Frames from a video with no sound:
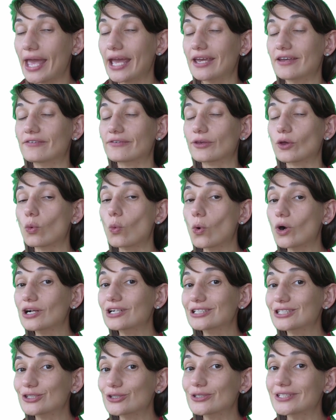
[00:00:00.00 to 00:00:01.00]
If you
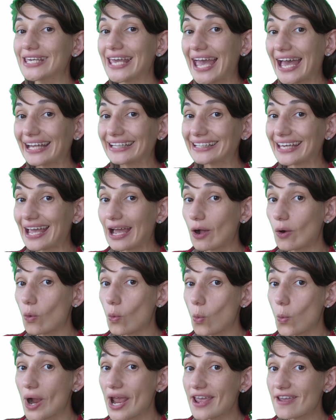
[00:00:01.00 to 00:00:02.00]
want to get
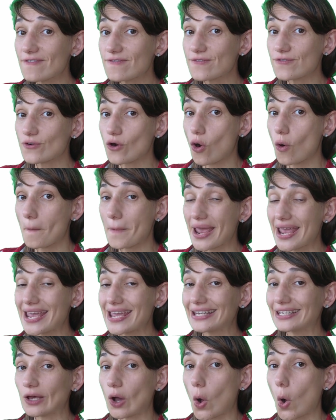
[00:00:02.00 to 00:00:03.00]
away from
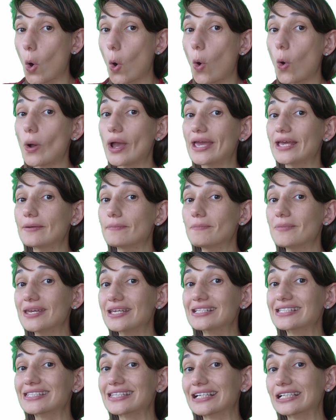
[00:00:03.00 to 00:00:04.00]
it all, it
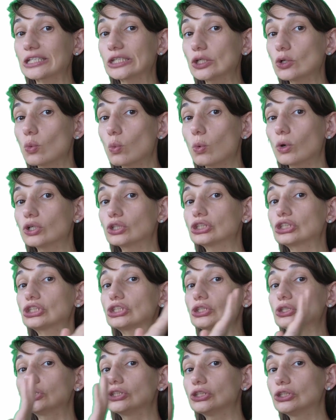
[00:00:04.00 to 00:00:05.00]
means that you want
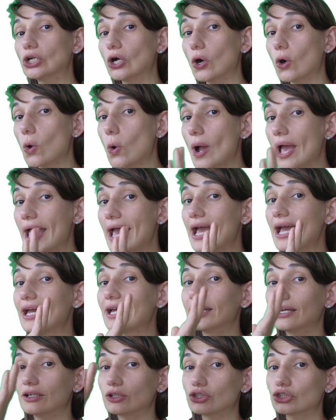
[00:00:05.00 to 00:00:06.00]
to go
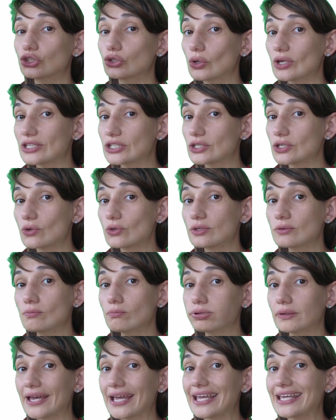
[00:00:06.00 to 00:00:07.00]
to a certain
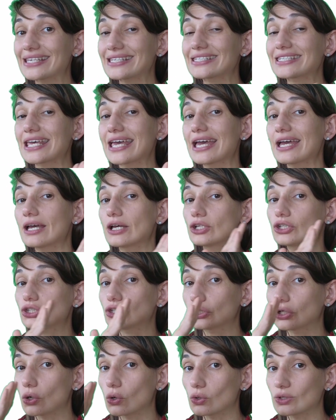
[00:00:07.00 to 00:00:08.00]
place,
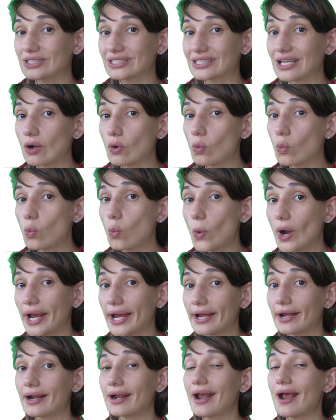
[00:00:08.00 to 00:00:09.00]
to go
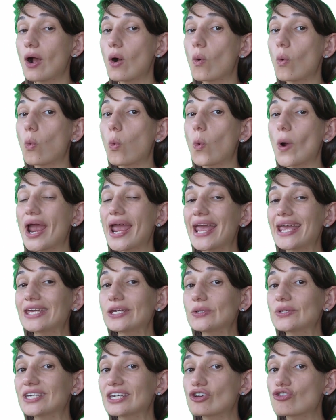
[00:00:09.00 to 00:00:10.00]
somewhere where
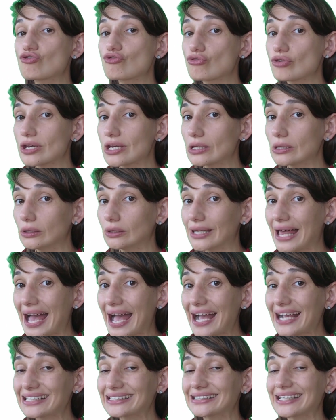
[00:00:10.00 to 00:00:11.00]
you can
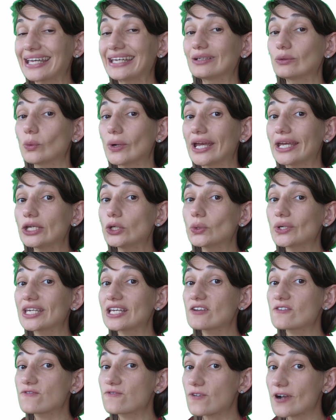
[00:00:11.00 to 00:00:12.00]
relax and where you
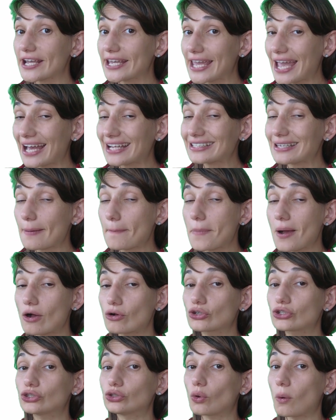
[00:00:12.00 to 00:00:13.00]
can forget
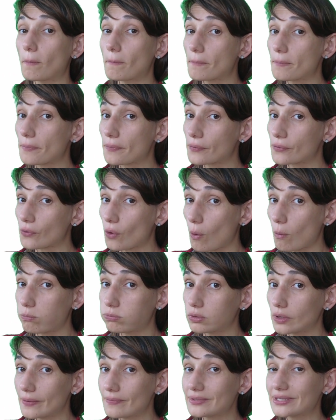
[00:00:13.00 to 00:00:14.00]
about your
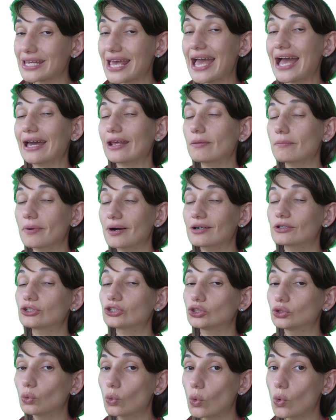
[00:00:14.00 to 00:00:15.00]
problems and
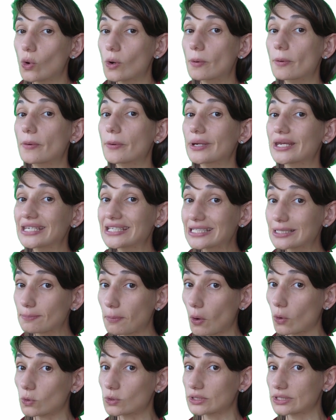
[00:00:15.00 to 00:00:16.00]
about your
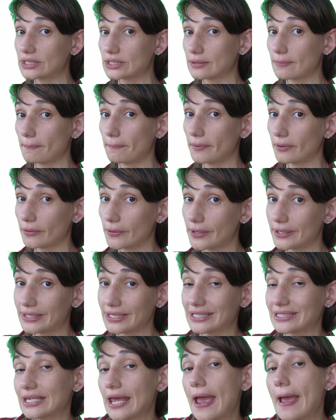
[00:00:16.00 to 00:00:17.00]

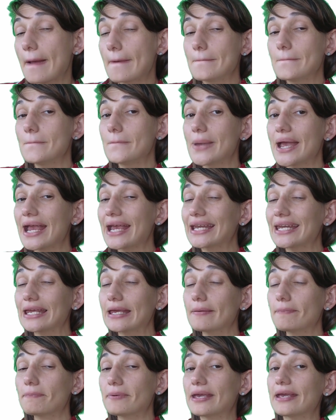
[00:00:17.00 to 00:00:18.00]
responsibilities.
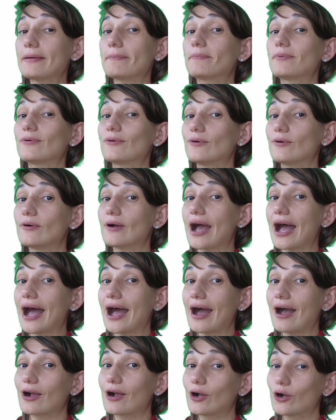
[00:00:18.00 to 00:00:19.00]
Many people
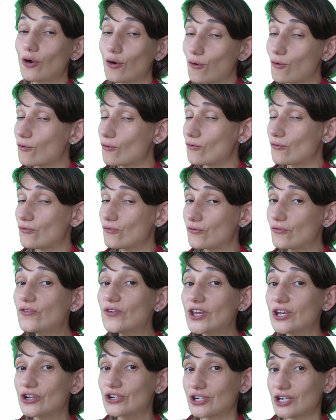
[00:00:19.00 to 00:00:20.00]
go
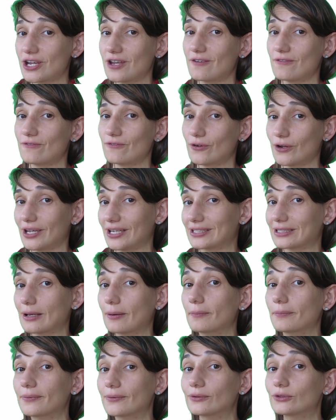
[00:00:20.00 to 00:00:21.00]
fishing, for
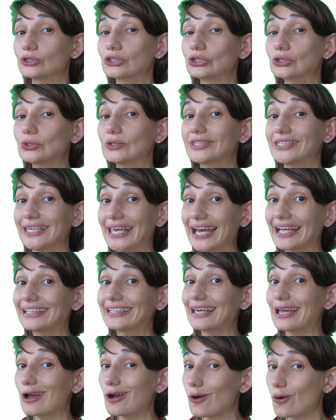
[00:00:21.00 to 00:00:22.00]
example, to
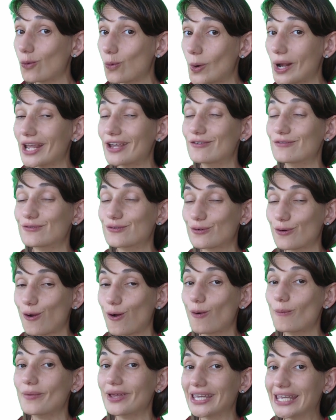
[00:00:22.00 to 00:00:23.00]
get away
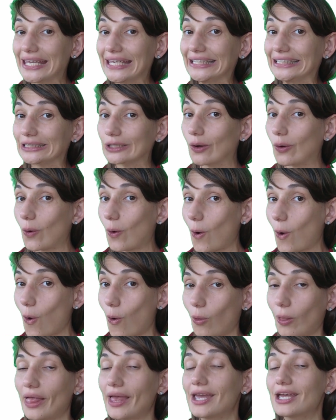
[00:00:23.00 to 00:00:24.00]
from it
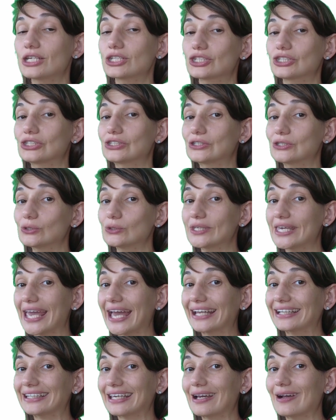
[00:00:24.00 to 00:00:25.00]
all. So to
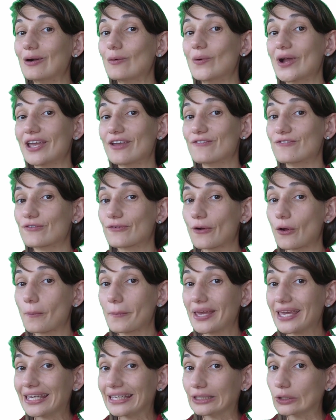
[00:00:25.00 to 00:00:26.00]
get away
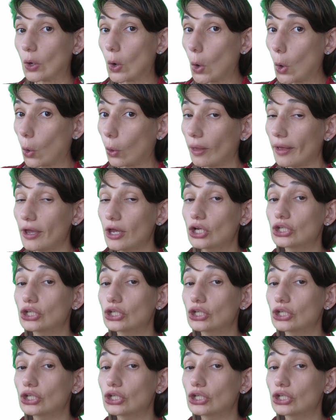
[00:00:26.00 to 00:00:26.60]
from it all.